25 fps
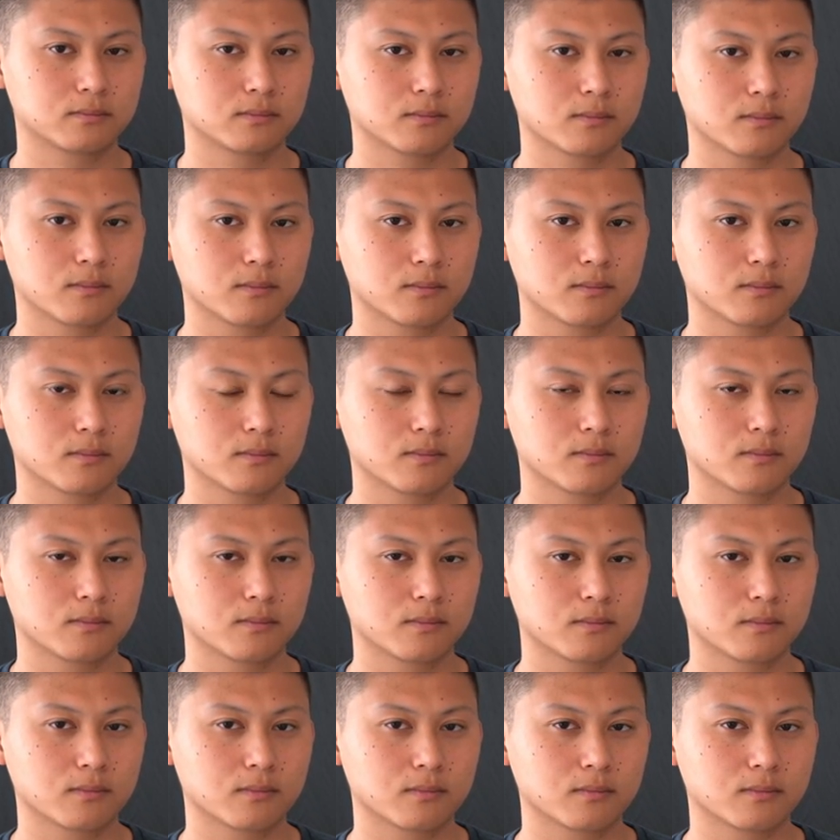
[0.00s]

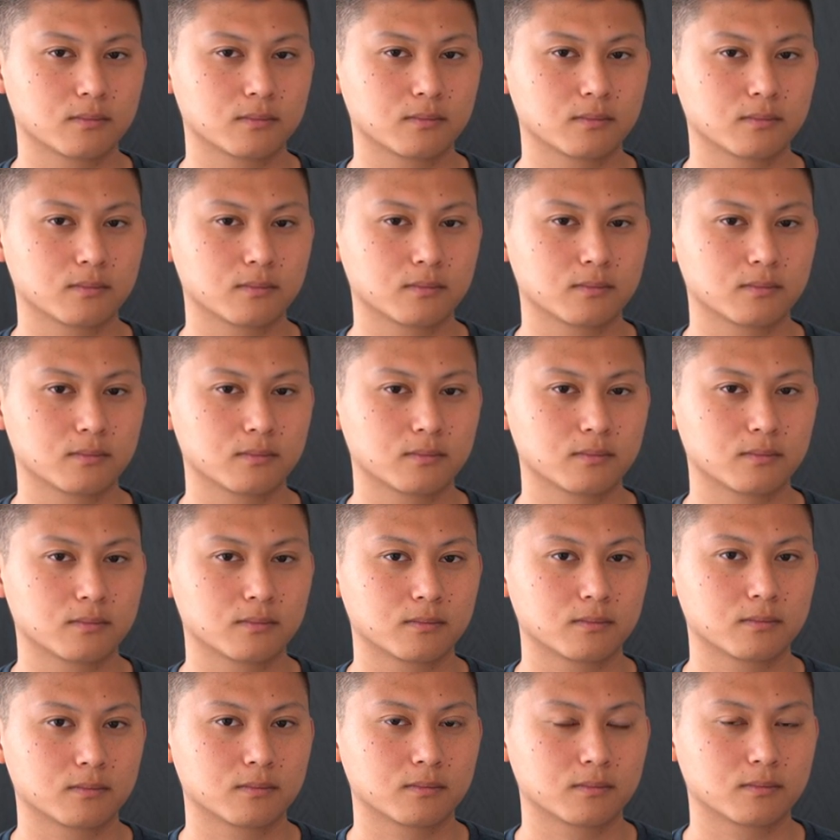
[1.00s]

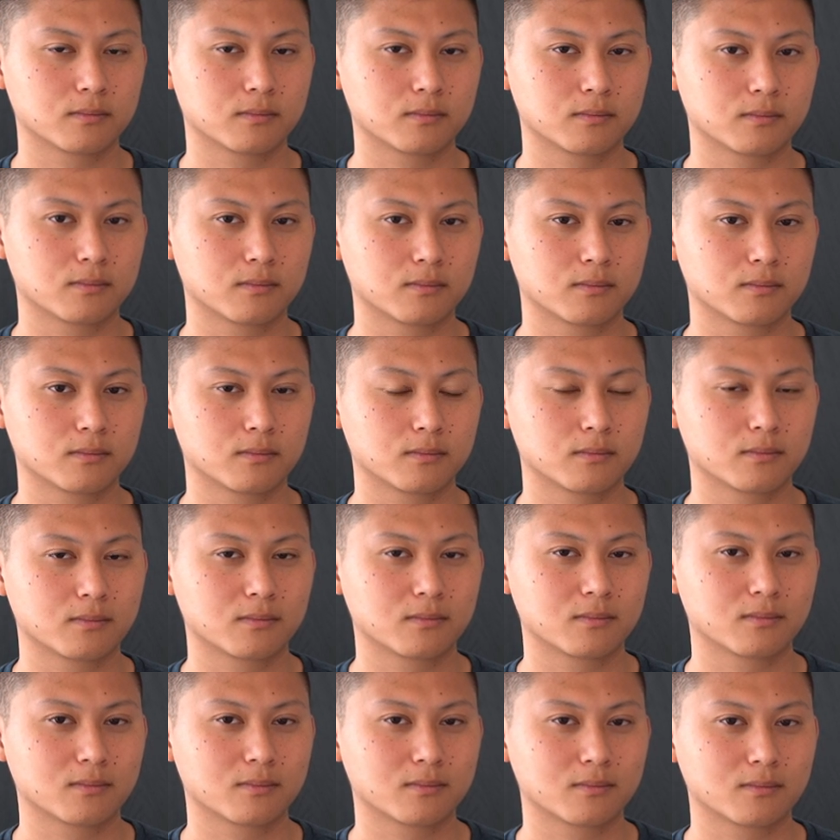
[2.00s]

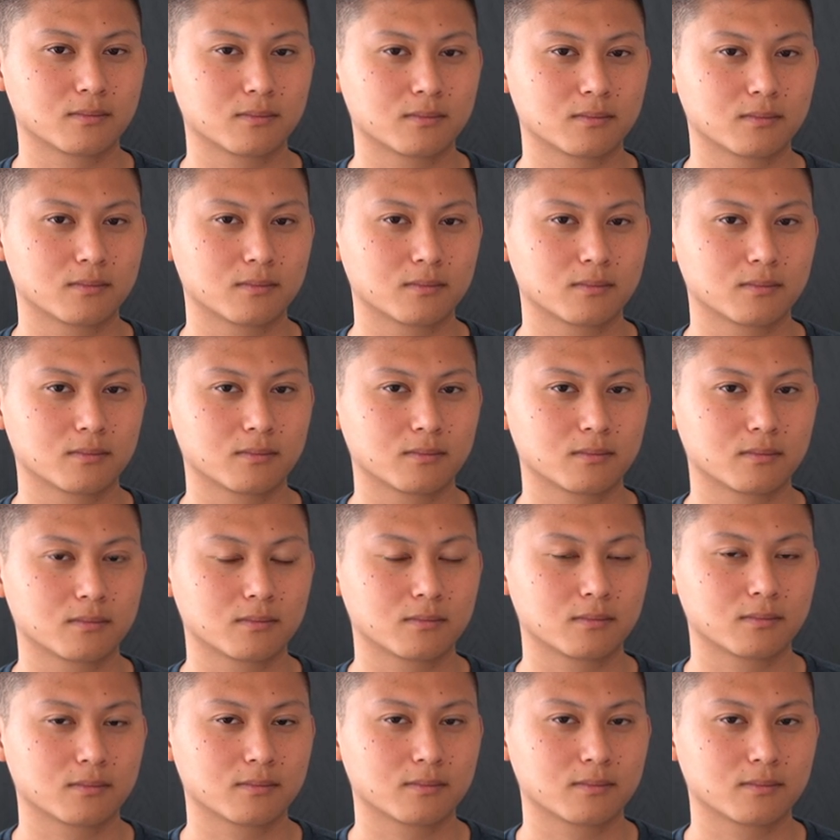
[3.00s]

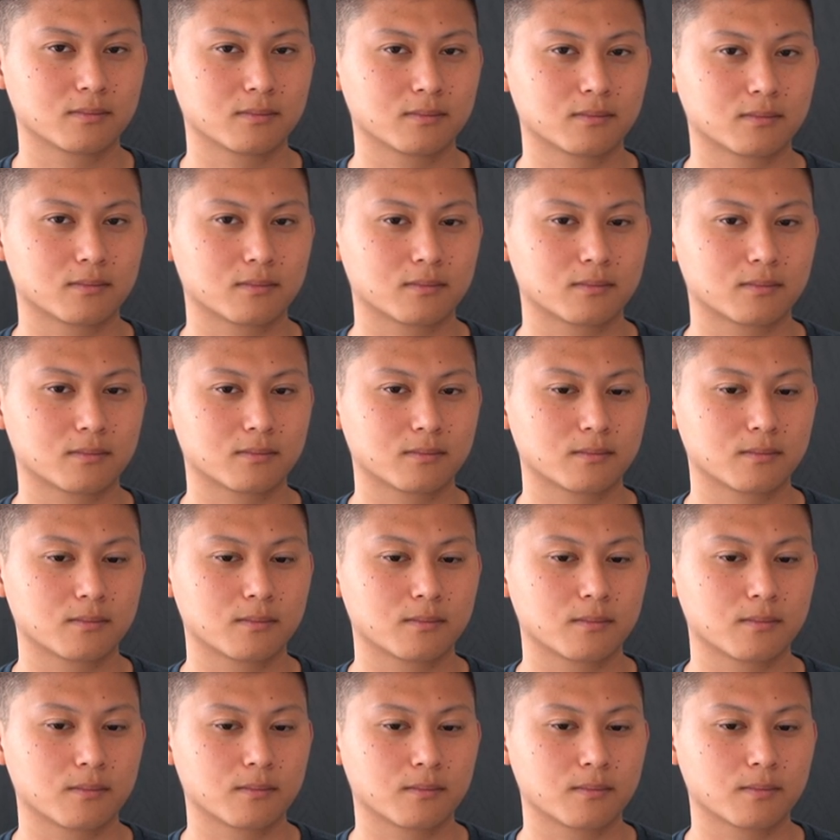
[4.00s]

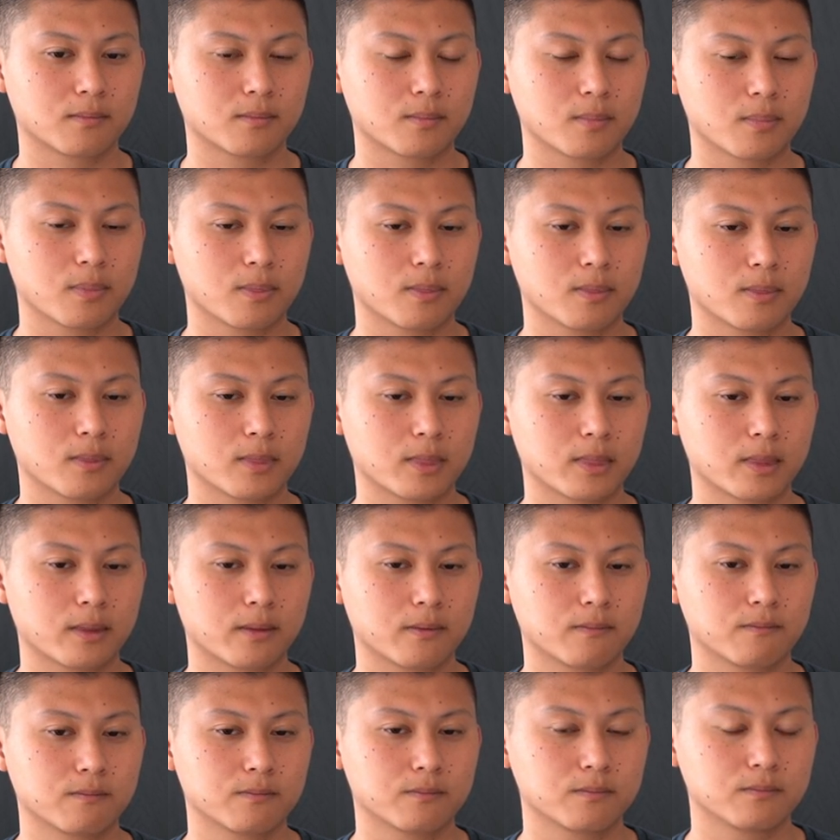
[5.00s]

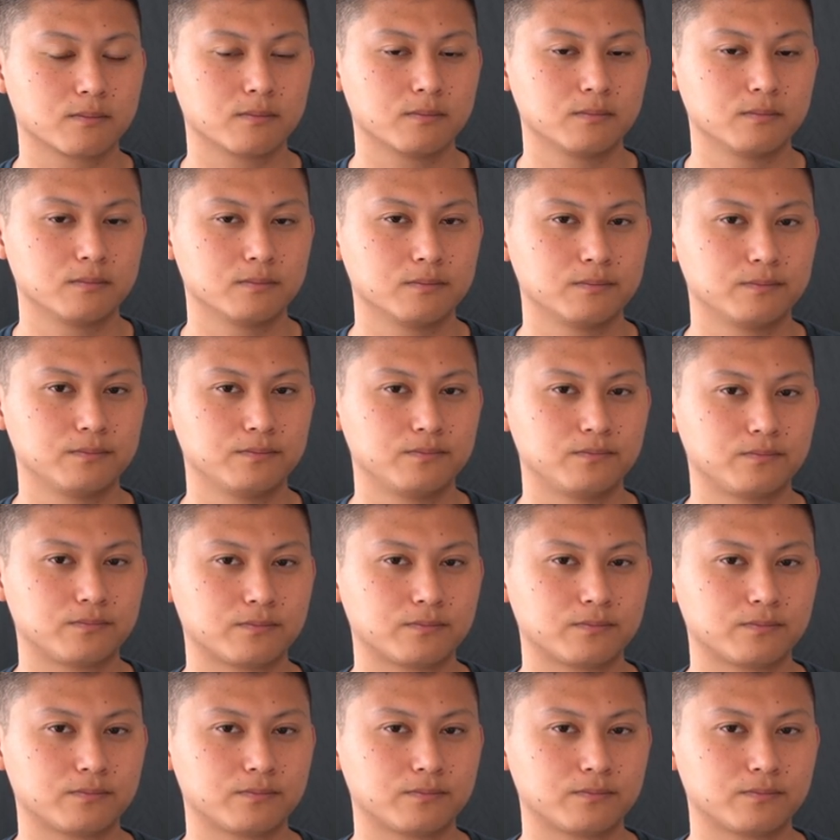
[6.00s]
This person isn't speaking.